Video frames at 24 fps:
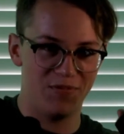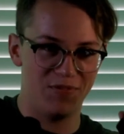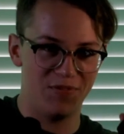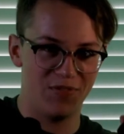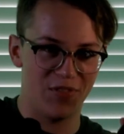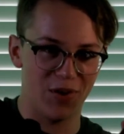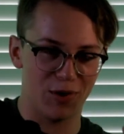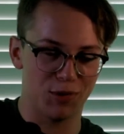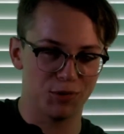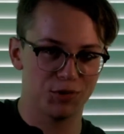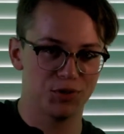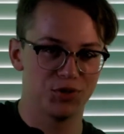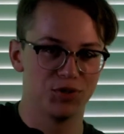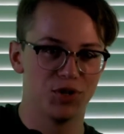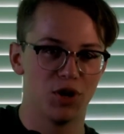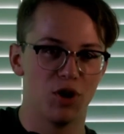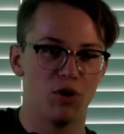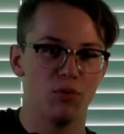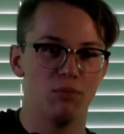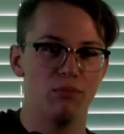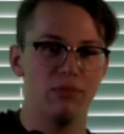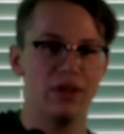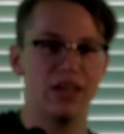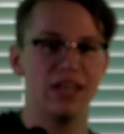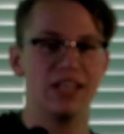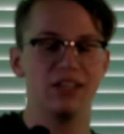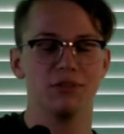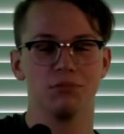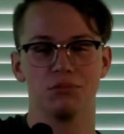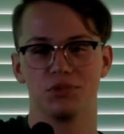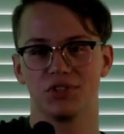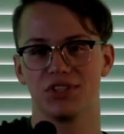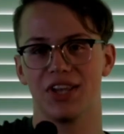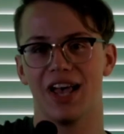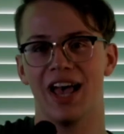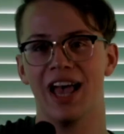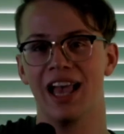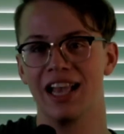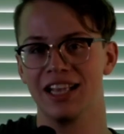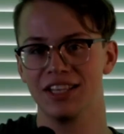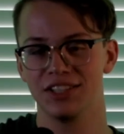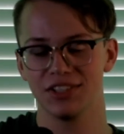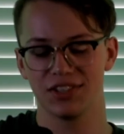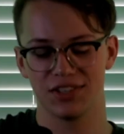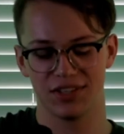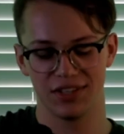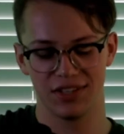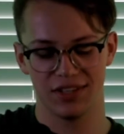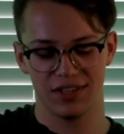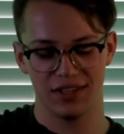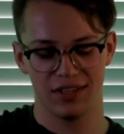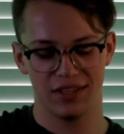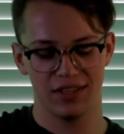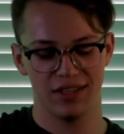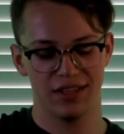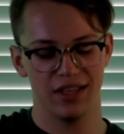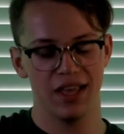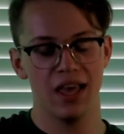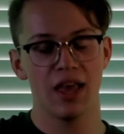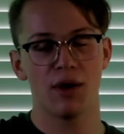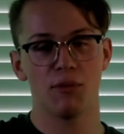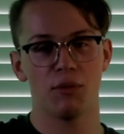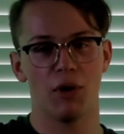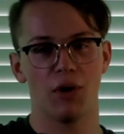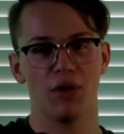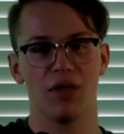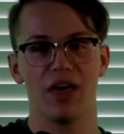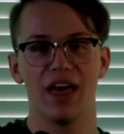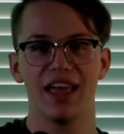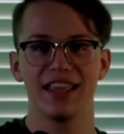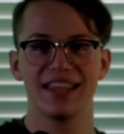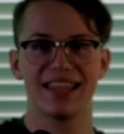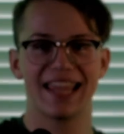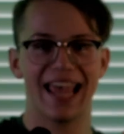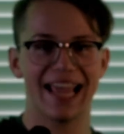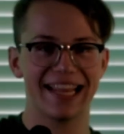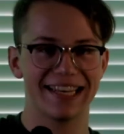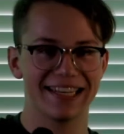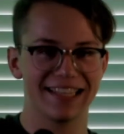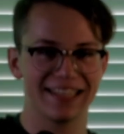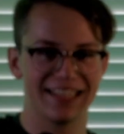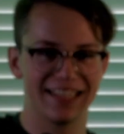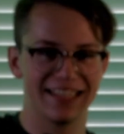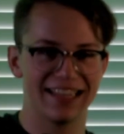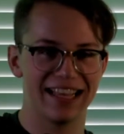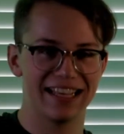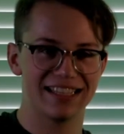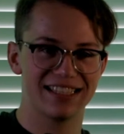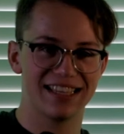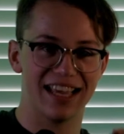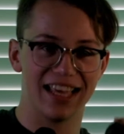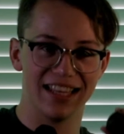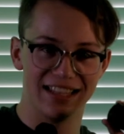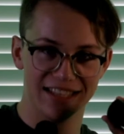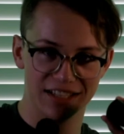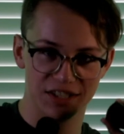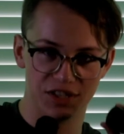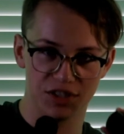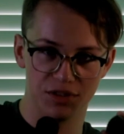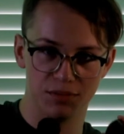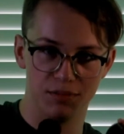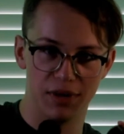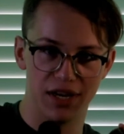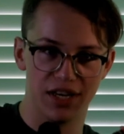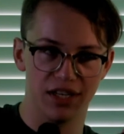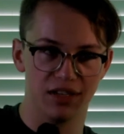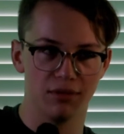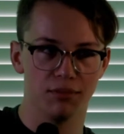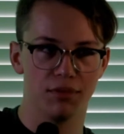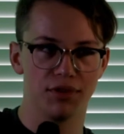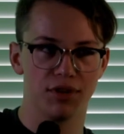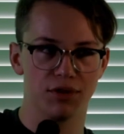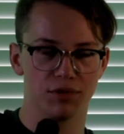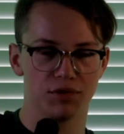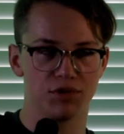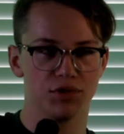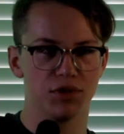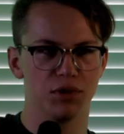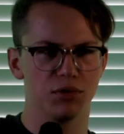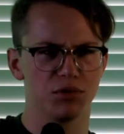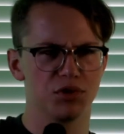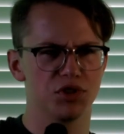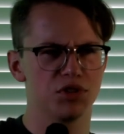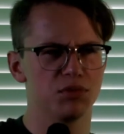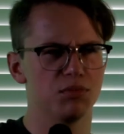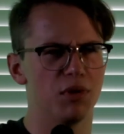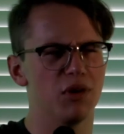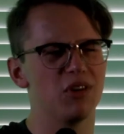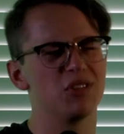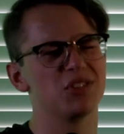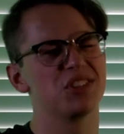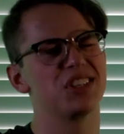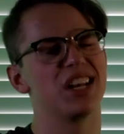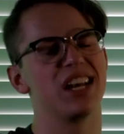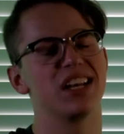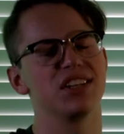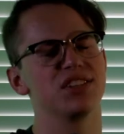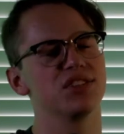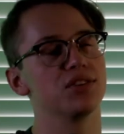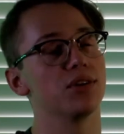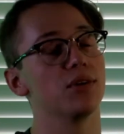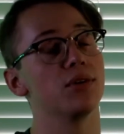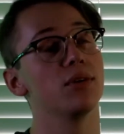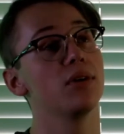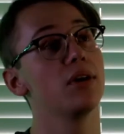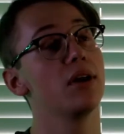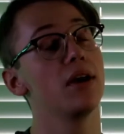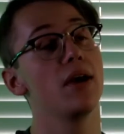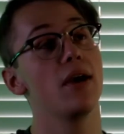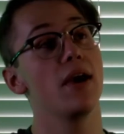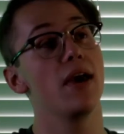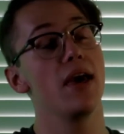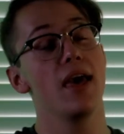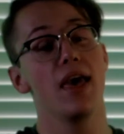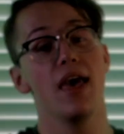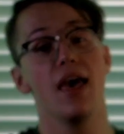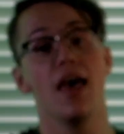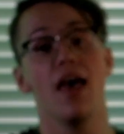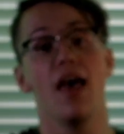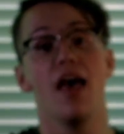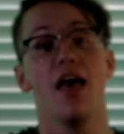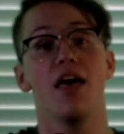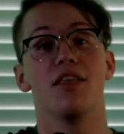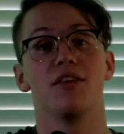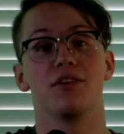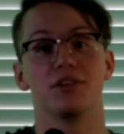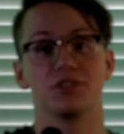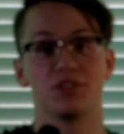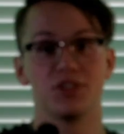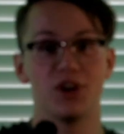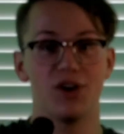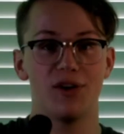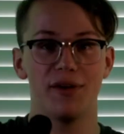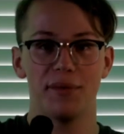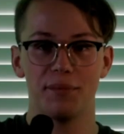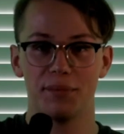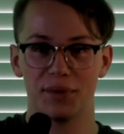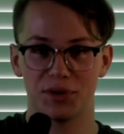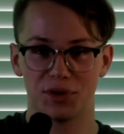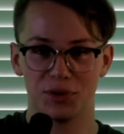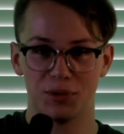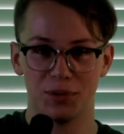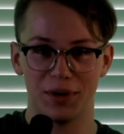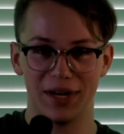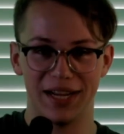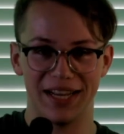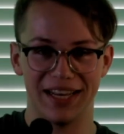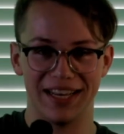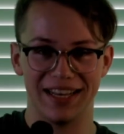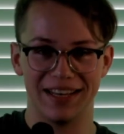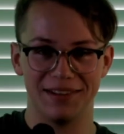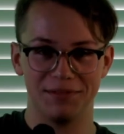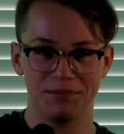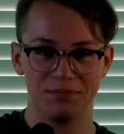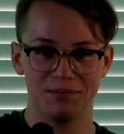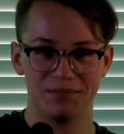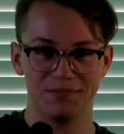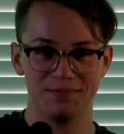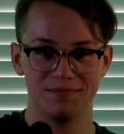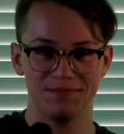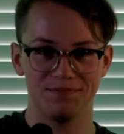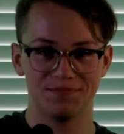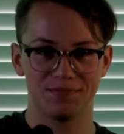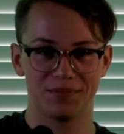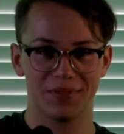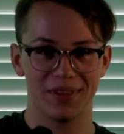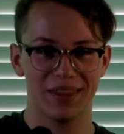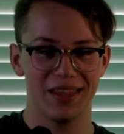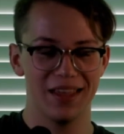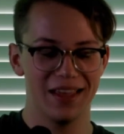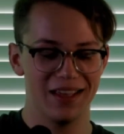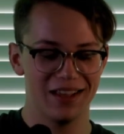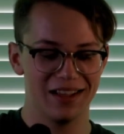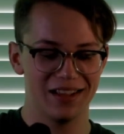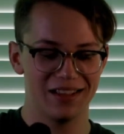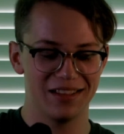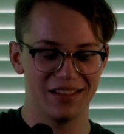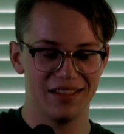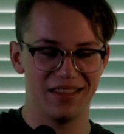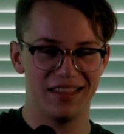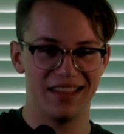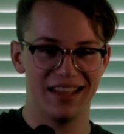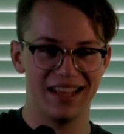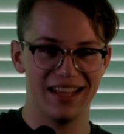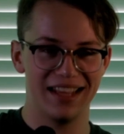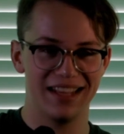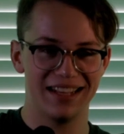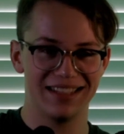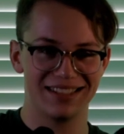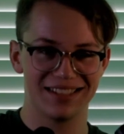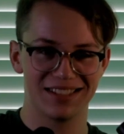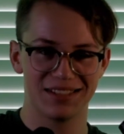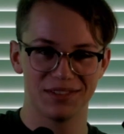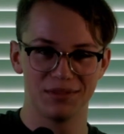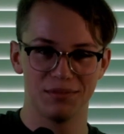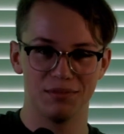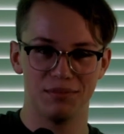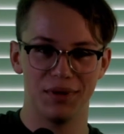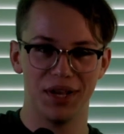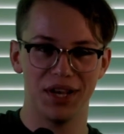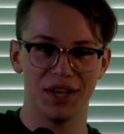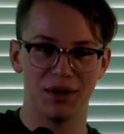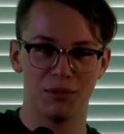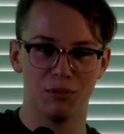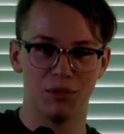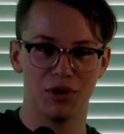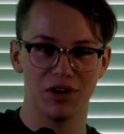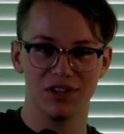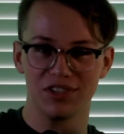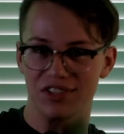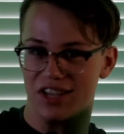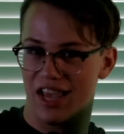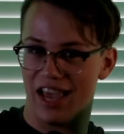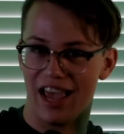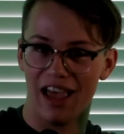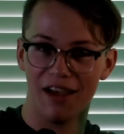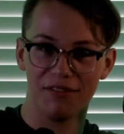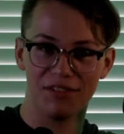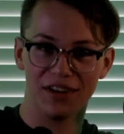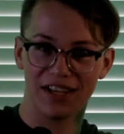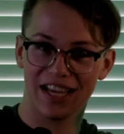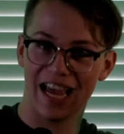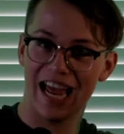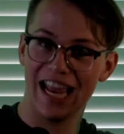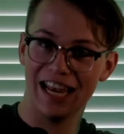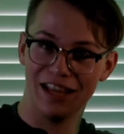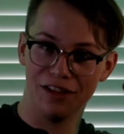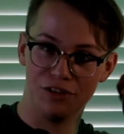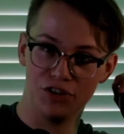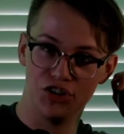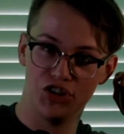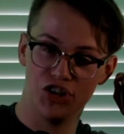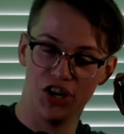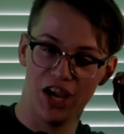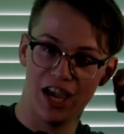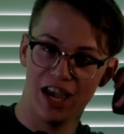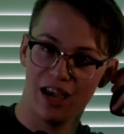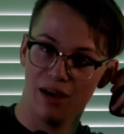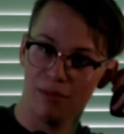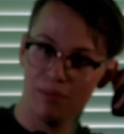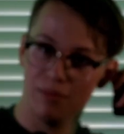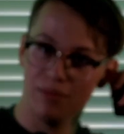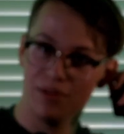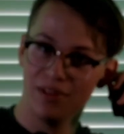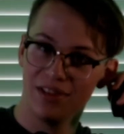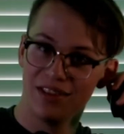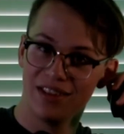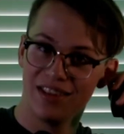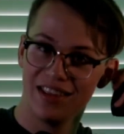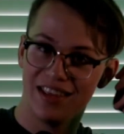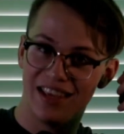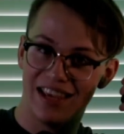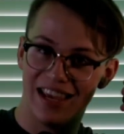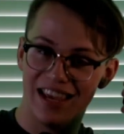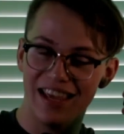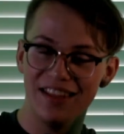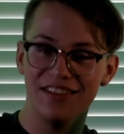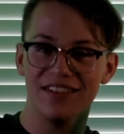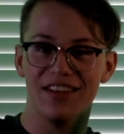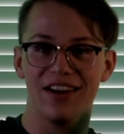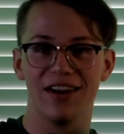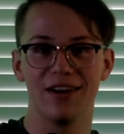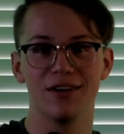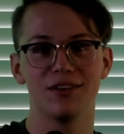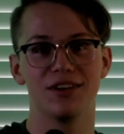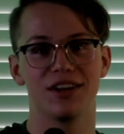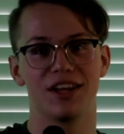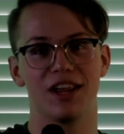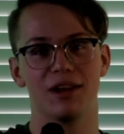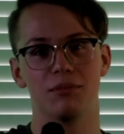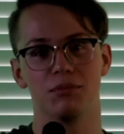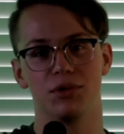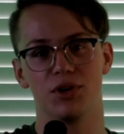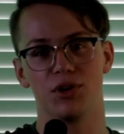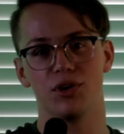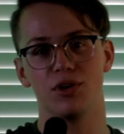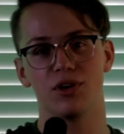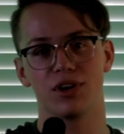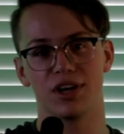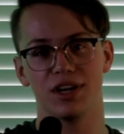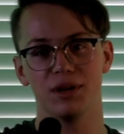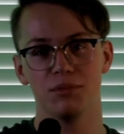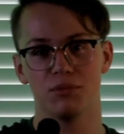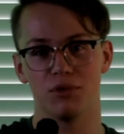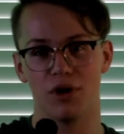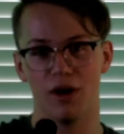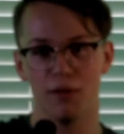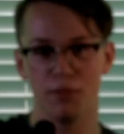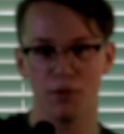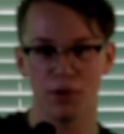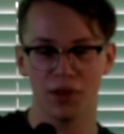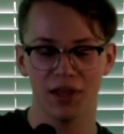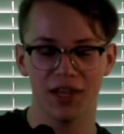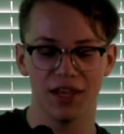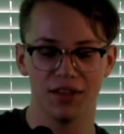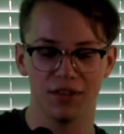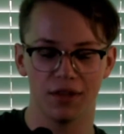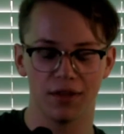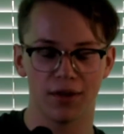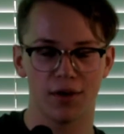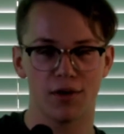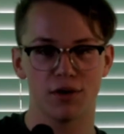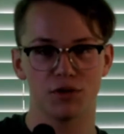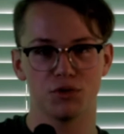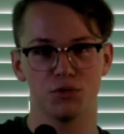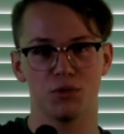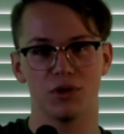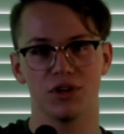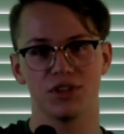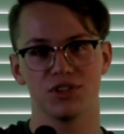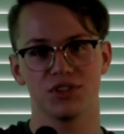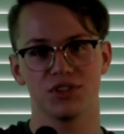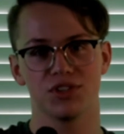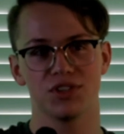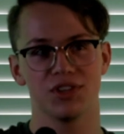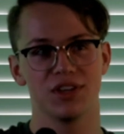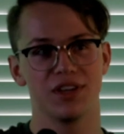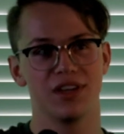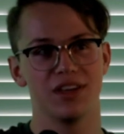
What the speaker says: there's no medium size. Well, technically they say this is medium, but there's no small size, so there's no in between. These medium ones, I have to kind of jam in there to get them to hook in properly, and the large ones,